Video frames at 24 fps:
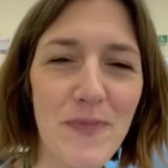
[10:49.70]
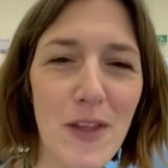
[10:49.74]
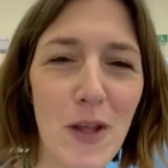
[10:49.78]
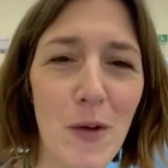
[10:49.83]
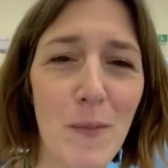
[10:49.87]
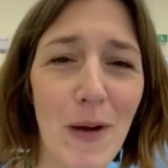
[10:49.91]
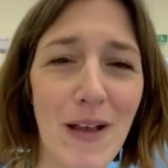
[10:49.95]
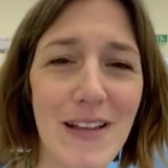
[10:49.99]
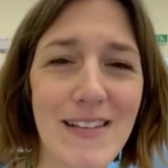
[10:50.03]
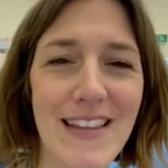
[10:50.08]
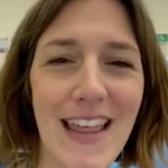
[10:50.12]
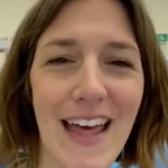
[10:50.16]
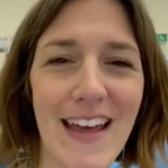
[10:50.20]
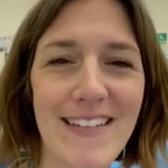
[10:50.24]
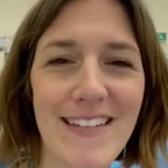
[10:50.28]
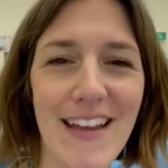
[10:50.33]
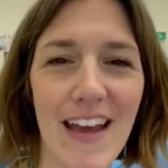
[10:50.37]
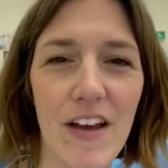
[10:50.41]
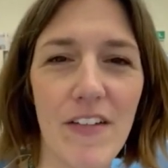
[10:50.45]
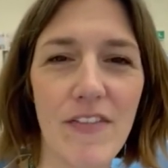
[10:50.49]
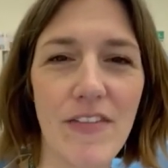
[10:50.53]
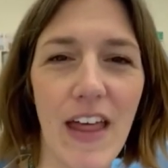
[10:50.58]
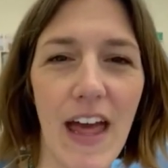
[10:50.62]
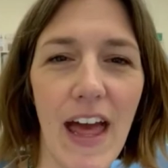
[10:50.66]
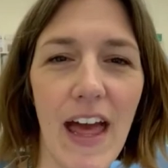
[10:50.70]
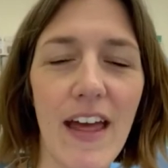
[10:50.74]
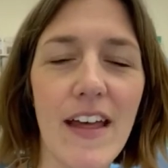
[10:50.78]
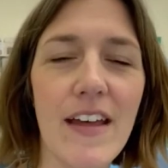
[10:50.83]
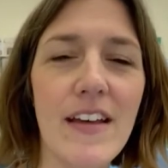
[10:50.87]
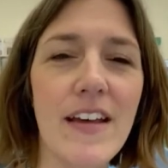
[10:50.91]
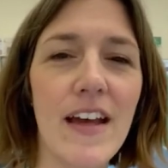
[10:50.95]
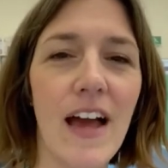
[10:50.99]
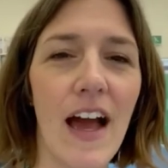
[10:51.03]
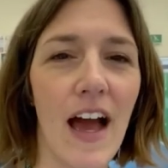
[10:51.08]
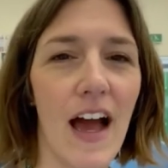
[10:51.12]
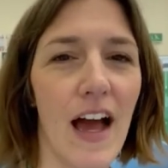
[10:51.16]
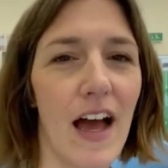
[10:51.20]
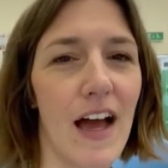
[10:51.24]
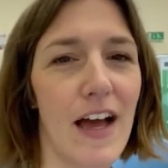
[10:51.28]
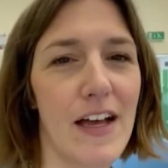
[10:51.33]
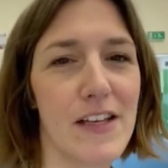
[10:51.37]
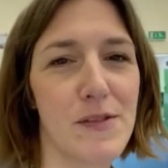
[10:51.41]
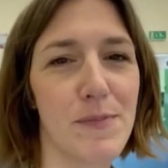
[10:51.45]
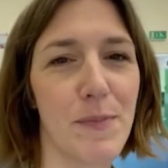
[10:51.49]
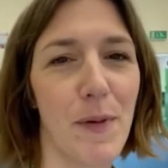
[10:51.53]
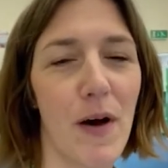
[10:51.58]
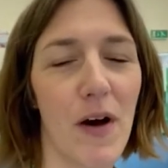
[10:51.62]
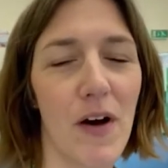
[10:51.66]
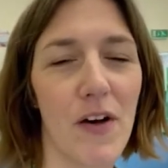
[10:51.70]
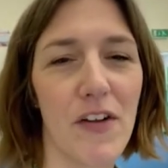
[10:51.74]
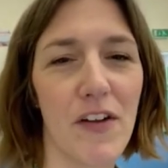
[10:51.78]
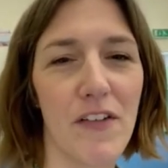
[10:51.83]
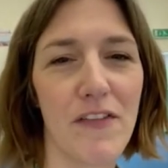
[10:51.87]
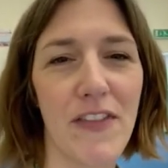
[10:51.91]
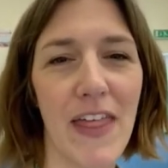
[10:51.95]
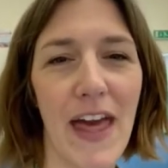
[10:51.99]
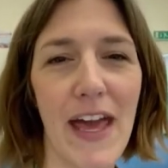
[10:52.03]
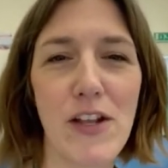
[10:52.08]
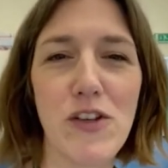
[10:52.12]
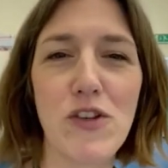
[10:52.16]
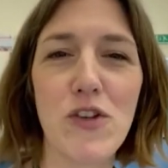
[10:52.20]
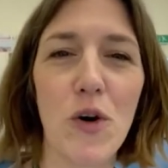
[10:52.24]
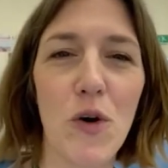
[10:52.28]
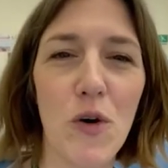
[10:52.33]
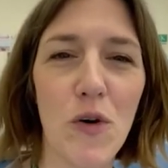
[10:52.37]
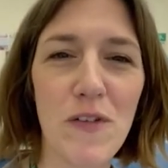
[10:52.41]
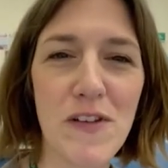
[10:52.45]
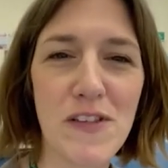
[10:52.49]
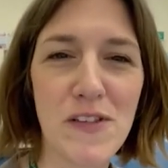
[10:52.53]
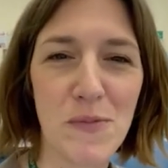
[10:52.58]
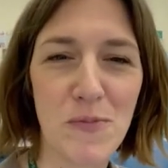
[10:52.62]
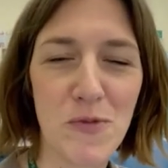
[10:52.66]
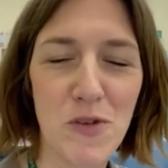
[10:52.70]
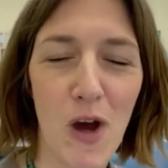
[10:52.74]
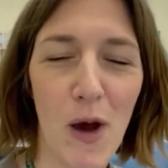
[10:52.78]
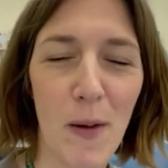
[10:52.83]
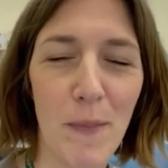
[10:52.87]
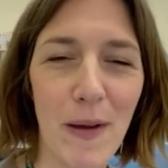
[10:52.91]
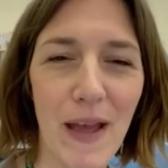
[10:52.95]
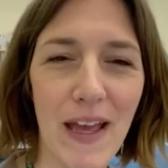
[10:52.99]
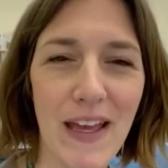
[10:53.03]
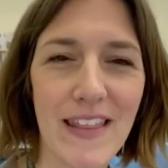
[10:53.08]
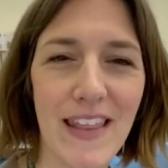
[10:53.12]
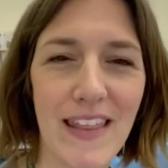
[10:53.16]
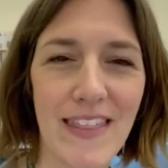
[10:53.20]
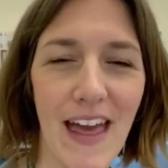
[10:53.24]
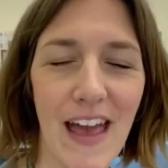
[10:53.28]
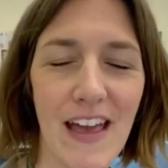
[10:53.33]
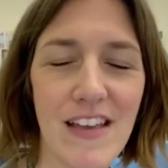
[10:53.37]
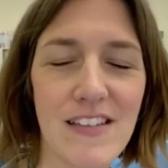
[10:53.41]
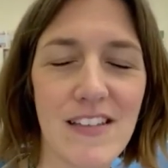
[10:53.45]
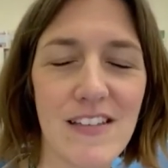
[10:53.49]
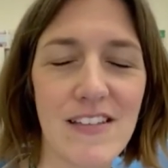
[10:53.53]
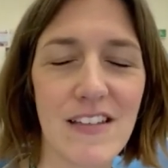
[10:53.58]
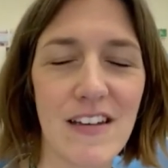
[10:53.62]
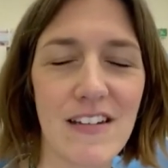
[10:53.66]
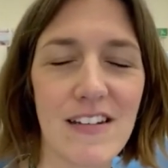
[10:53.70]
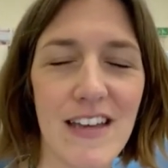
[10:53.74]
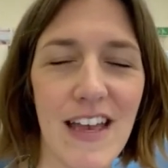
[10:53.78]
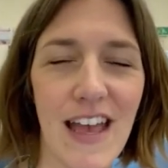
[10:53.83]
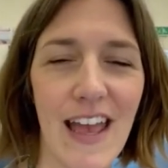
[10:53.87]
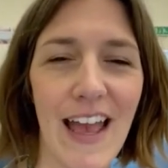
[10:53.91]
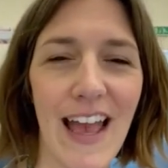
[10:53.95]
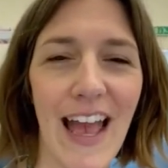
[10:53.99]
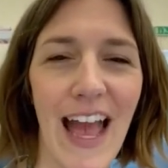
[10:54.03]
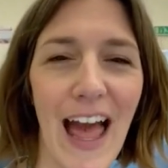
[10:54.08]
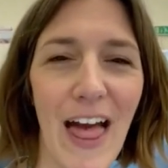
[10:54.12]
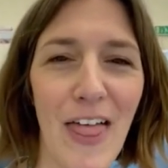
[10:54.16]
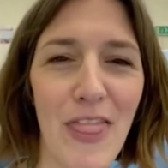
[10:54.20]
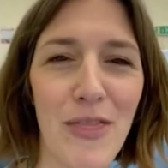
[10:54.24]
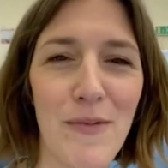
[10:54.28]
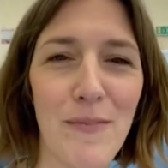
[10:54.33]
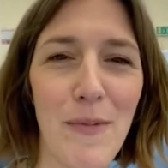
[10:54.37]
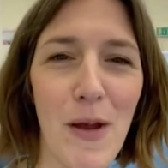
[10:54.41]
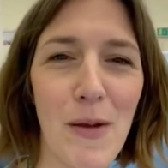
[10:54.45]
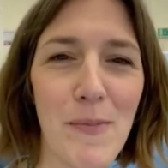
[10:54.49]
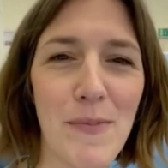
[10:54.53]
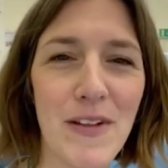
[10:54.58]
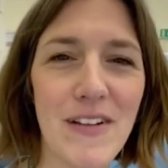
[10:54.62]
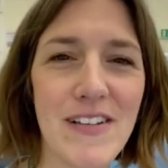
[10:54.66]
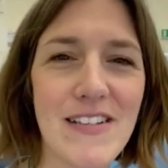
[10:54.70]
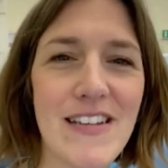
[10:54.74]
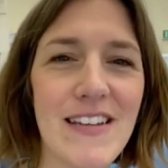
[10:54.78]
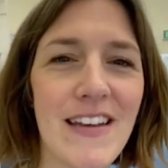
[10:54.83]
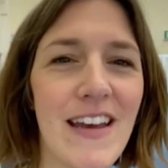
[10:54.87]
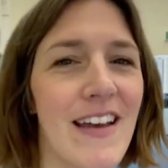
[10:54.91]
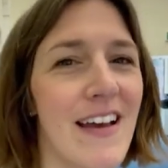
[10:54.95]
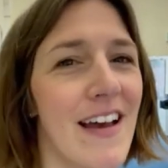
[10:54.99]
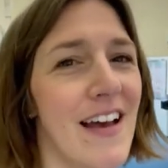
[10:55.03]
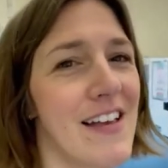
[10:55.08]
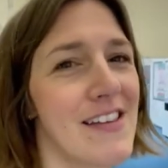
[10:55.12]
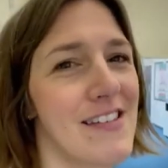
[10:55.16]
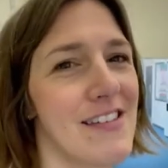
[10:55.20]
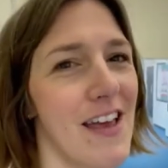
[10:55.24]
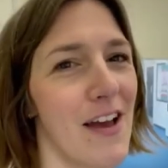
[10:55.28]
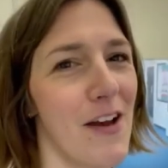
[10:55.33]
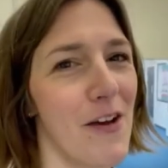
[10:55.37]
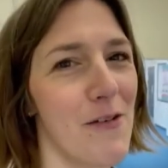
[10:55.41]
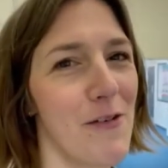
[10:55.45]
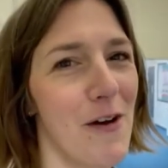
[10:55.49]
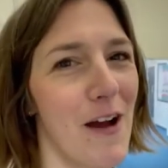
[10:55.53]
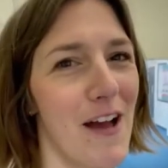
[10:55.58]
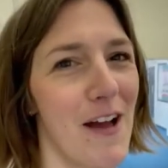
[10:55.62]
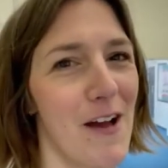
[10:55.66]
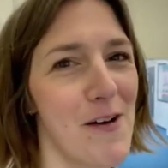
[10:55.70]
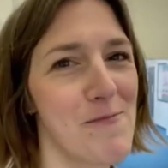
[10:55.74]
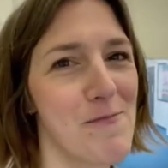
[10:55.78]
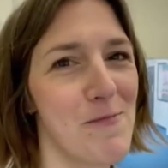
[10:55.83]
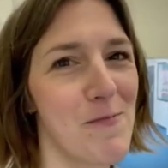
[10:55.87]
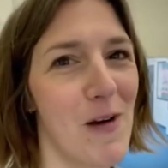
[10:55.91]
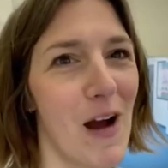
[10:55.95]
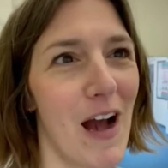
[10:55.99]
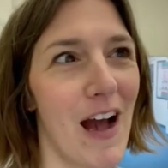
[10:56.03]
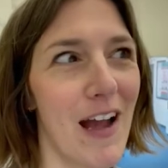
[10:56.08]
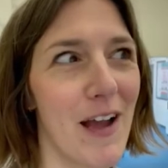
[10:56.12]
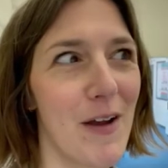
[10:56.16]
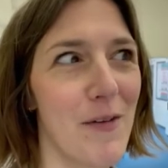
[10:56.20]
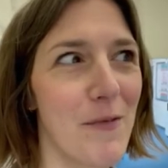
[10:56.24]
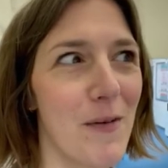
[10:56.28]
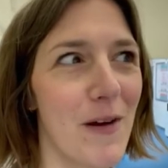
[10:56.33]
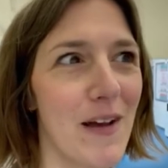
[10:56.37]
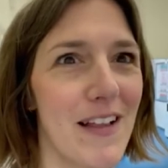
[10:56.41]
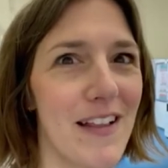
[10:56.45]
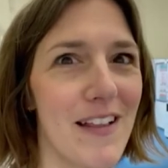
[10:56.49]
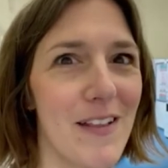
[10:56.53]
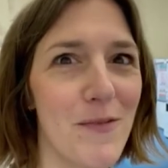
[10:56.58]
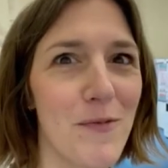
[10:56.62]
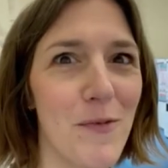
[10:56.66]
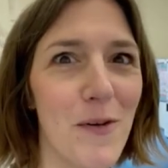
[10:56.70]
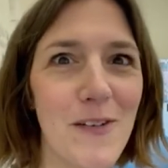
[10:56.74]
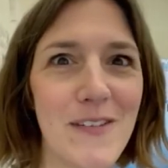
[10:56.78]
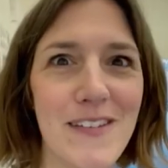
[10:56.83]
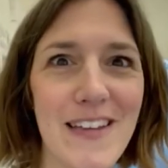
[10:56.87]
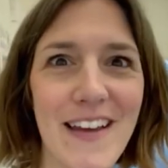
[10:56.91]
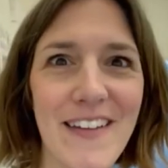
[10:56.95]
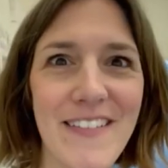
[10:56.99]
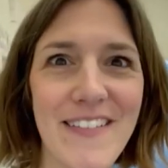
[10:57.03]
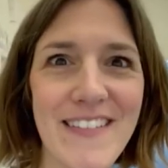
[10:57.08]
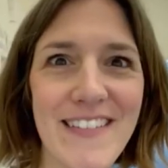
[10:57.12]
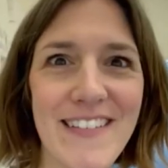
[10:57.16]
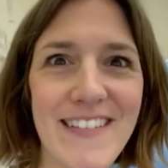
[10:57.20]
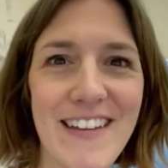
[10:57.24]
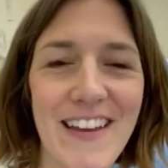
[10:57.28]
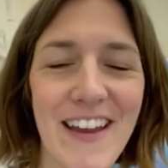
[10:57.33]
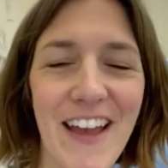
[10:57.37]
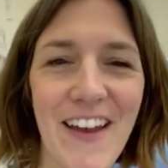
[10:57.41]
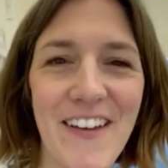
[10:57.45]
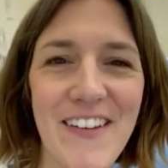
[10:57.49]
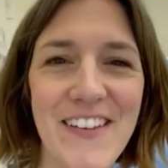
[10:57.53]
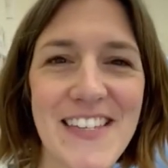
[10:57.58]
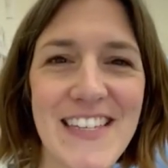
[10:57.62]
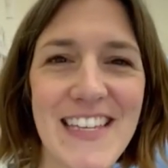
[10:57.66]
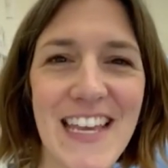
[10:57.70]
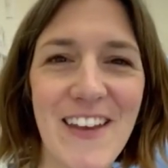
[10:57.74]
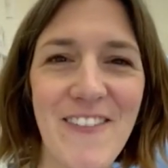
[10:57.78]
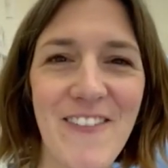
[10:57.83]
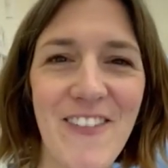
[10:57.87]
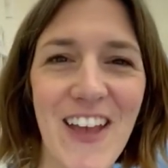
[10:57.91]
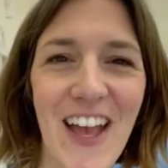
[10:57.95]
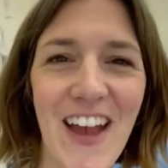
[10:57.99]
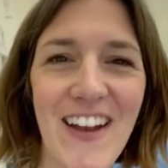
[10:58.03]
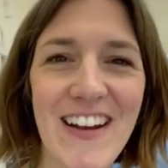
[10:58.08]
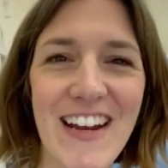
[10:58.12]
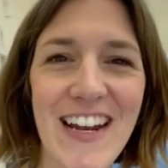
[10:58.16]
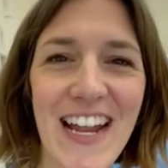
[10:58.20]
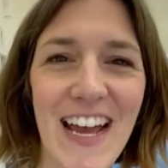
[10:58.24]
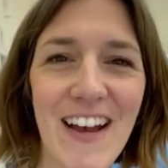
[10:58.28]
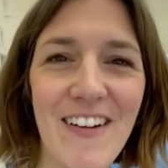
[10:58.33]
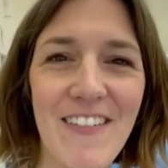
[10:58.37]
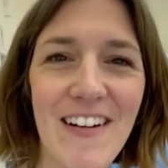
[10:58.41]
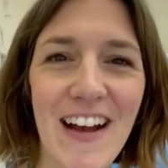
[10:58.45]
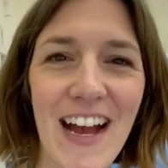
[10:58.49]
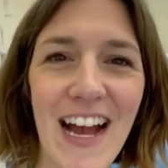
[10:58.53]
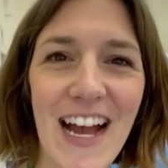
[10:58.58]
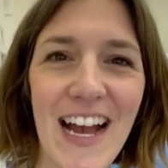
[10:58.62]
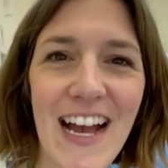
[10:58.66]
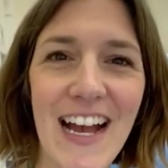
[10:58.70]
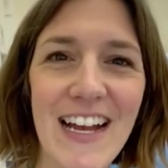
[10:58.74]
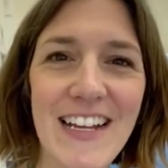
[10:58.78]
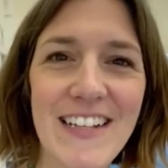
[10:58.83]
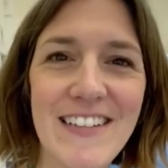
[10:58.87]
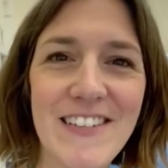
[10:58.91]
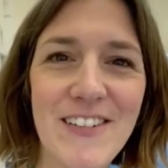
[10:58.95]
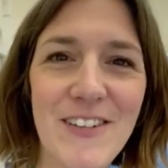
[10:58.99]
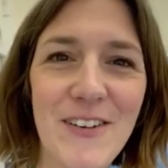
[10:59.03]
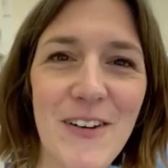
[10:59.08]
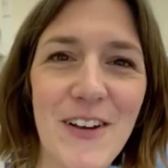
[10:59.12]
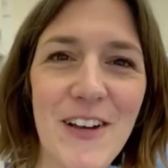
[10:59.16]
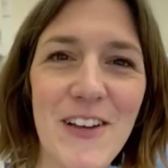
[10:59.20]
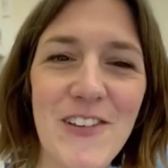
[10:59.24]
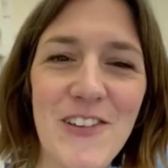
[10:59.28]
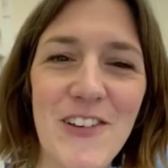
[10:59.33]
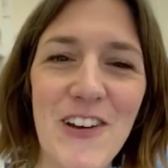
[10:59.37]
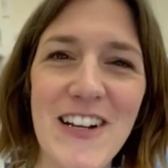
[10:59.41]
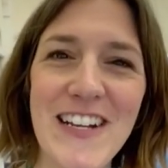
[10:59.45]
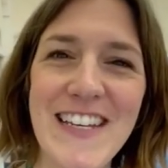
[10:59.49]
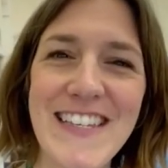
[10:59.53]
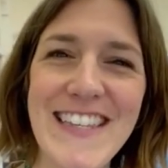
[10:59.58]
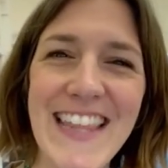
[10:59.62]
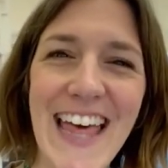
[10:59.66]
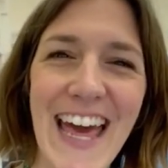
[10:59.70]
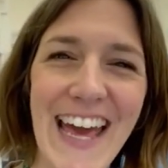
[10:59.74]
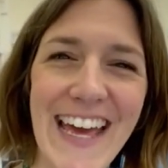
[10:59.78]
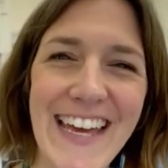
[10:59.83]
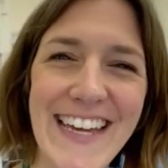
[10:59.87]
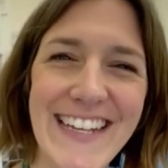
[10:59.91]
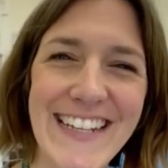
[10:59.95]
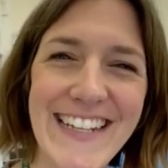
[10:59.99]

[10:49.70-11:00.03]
whilst they're down there as part of their tourism topic that they're studying at the moment. So I will walk down to go see Fiona now, and you can join us there.